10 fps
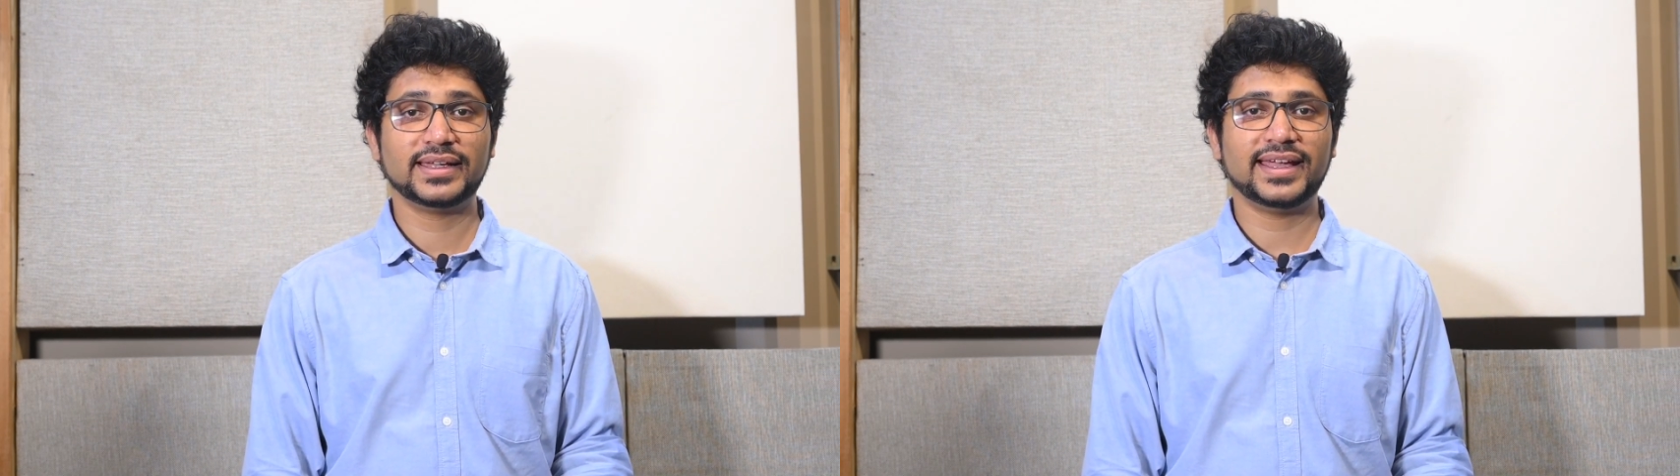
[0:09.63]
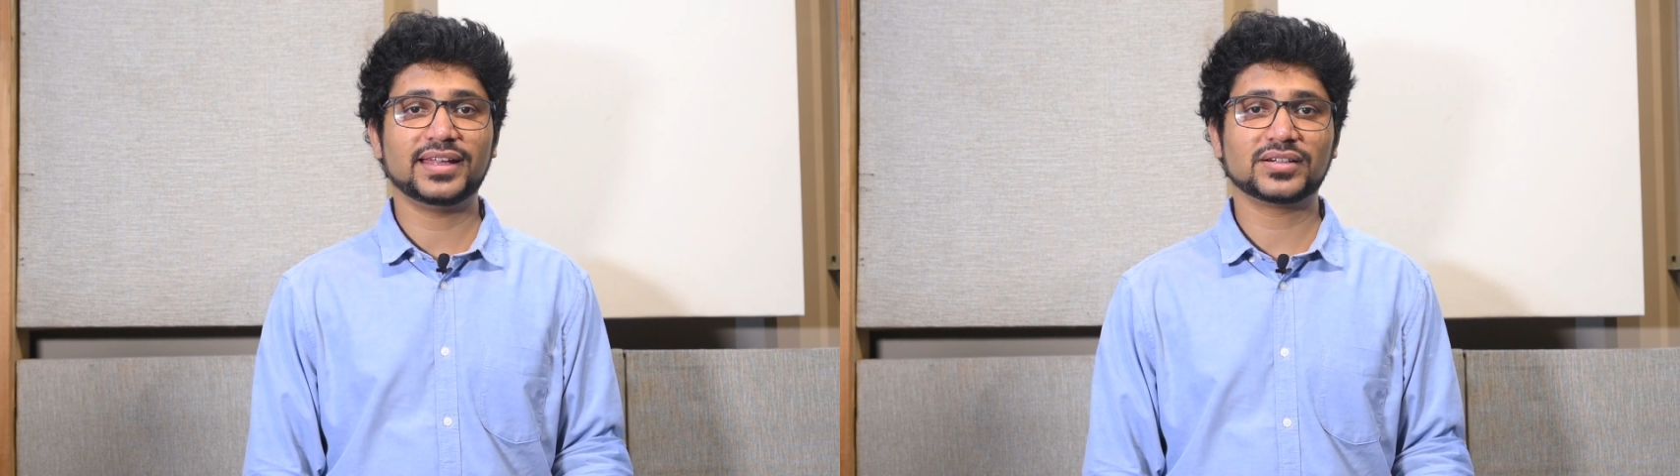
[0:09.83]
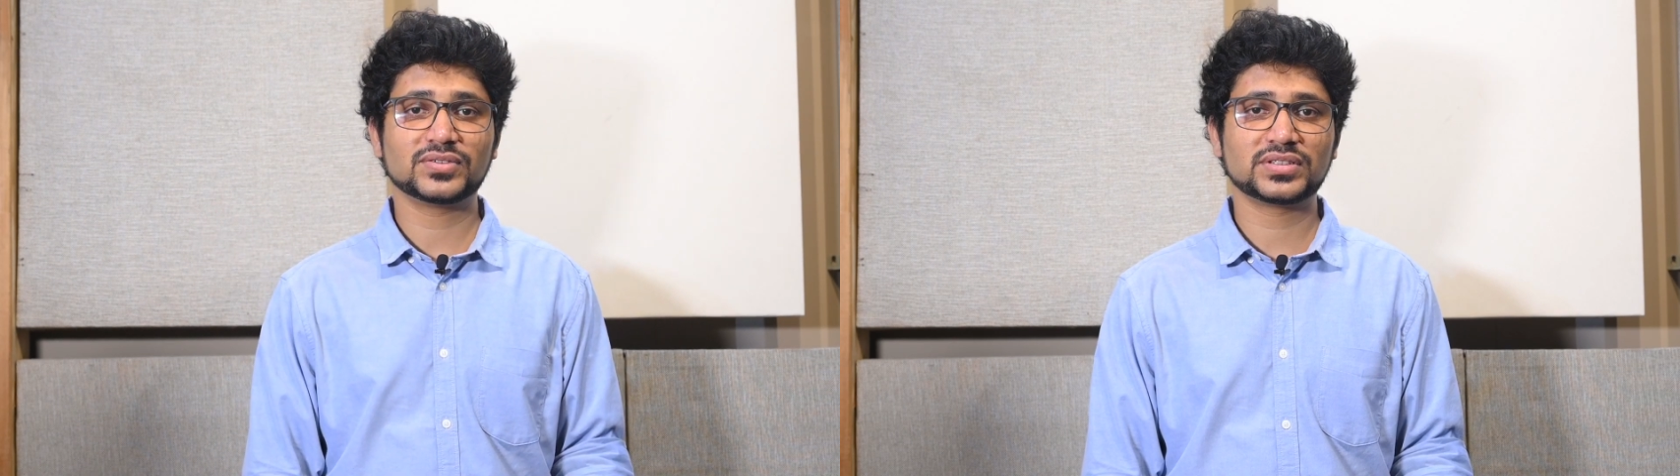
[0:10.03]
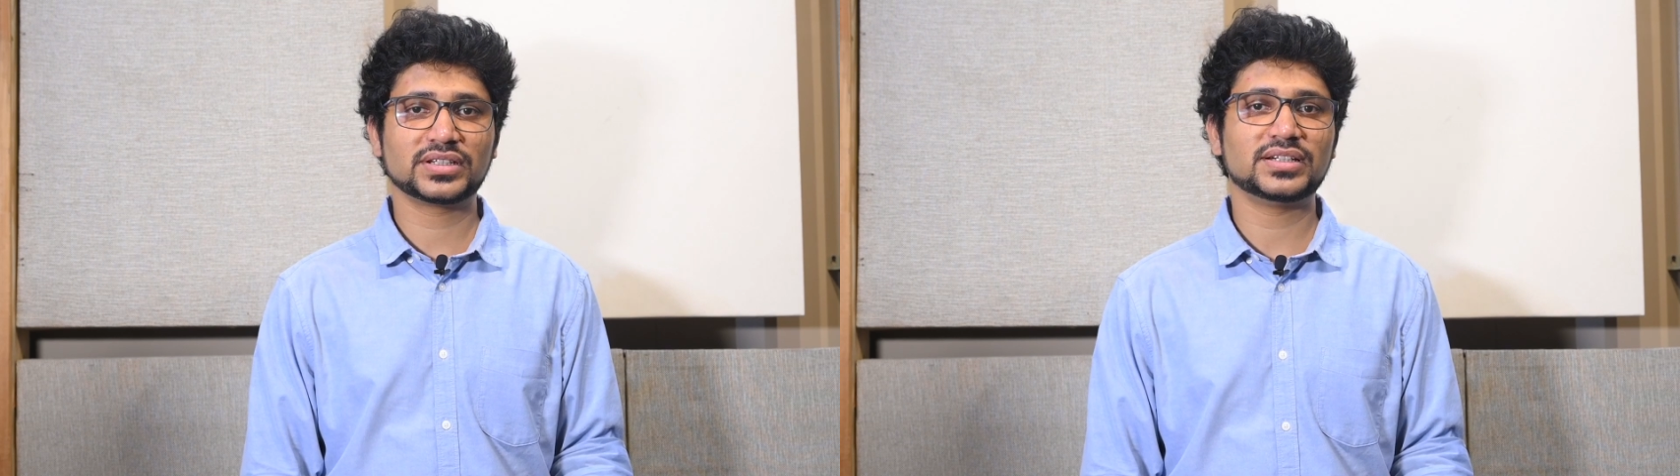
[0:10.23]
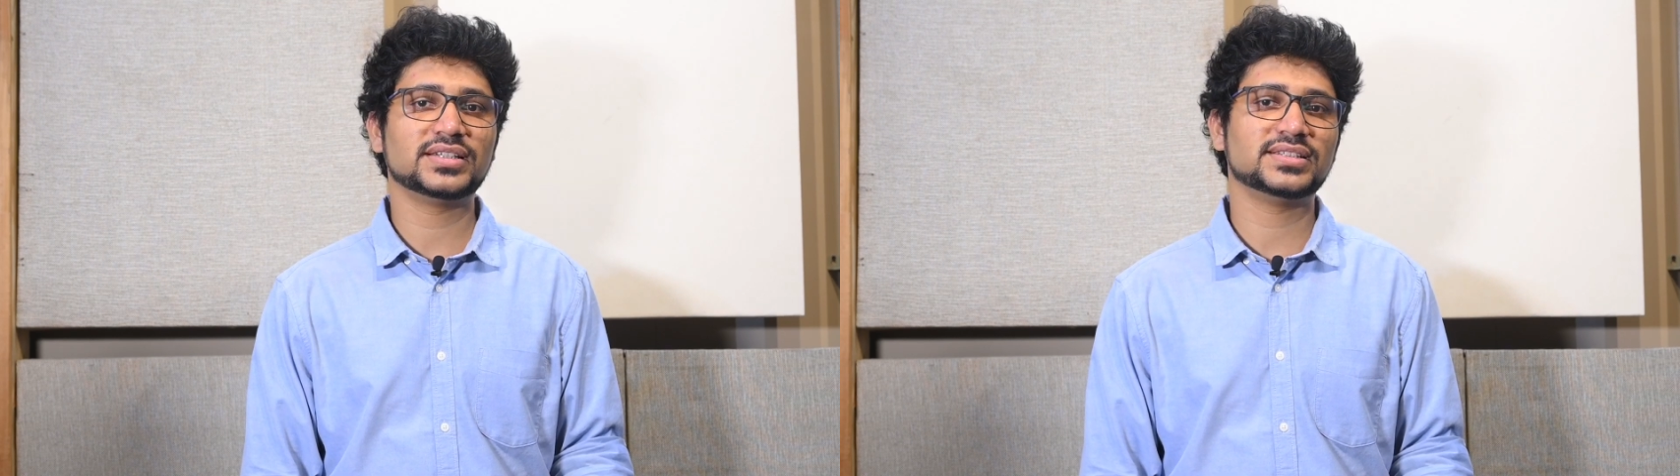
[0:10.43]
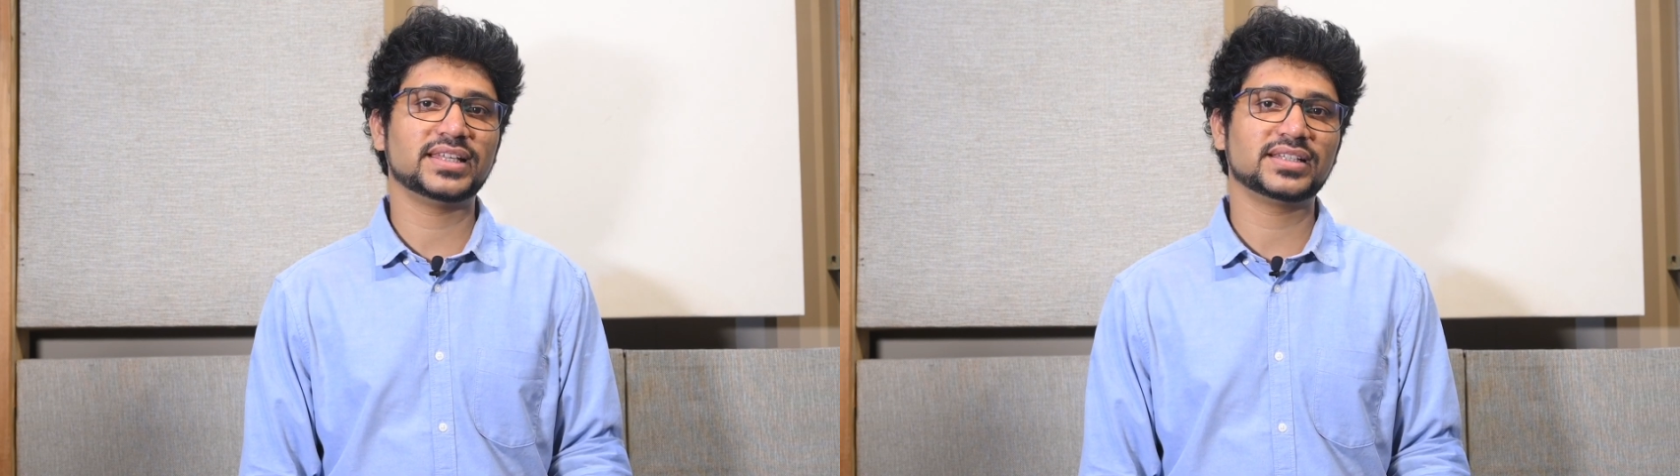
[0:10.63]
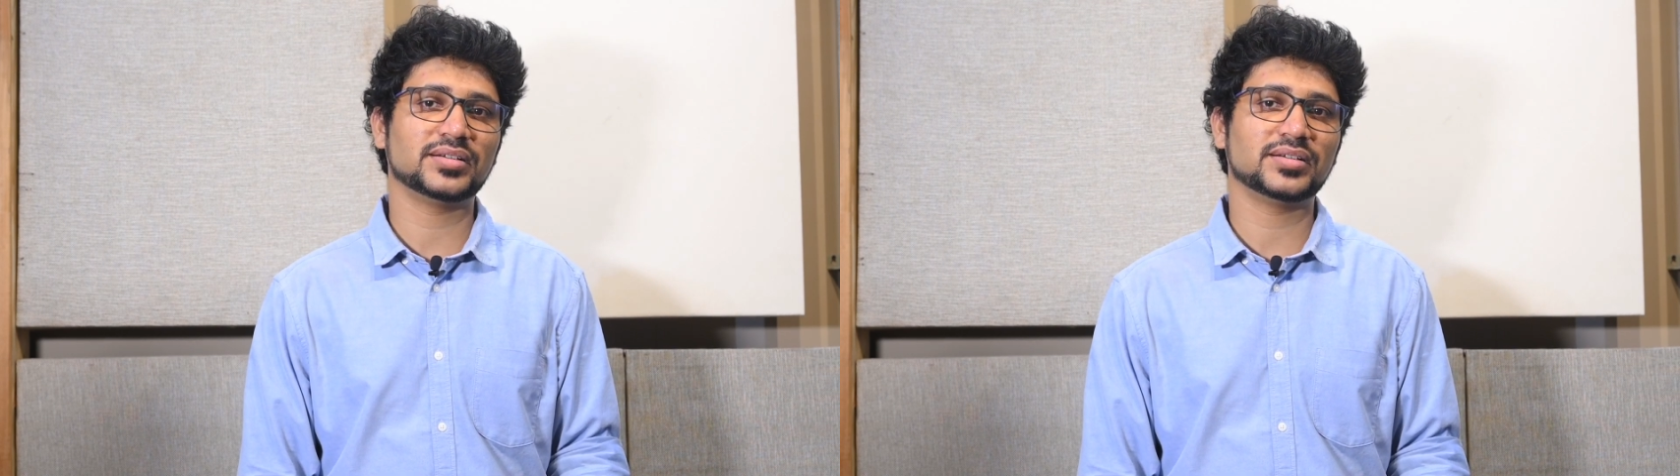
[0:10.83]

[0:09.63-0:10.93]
an acoustical design